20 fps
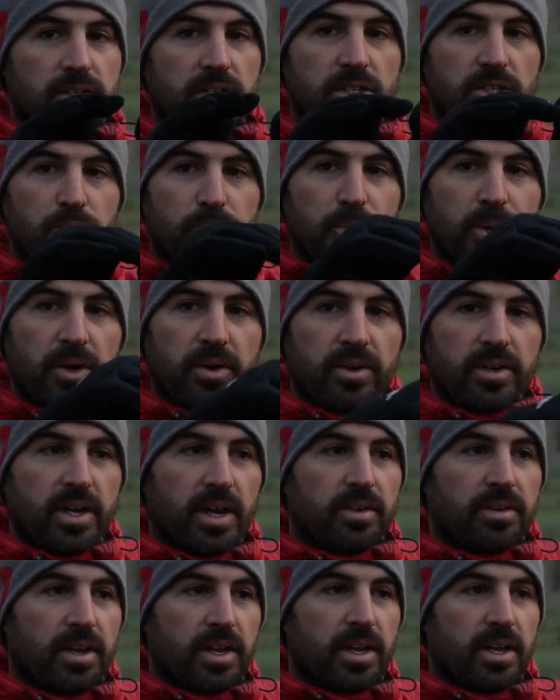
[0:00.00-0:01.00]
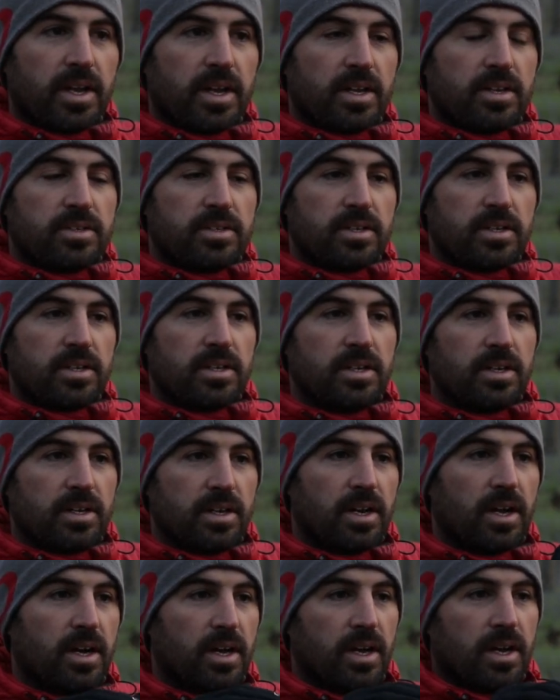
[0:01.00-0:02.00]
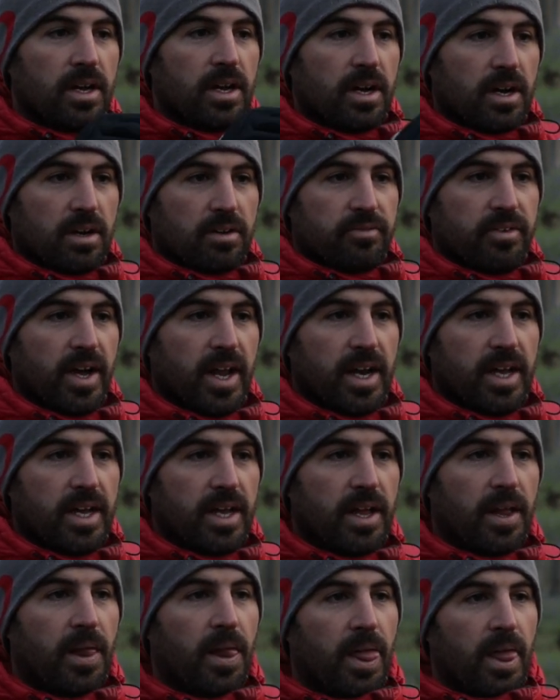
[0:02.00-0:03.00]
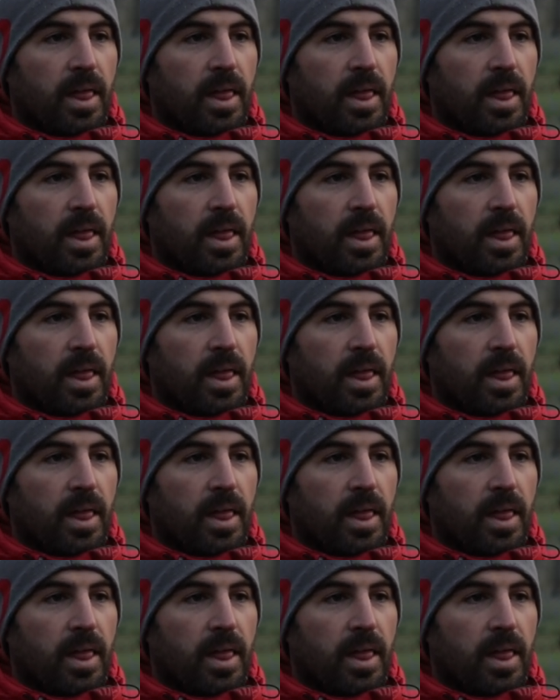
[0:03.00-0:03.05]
disappearing down into a valley.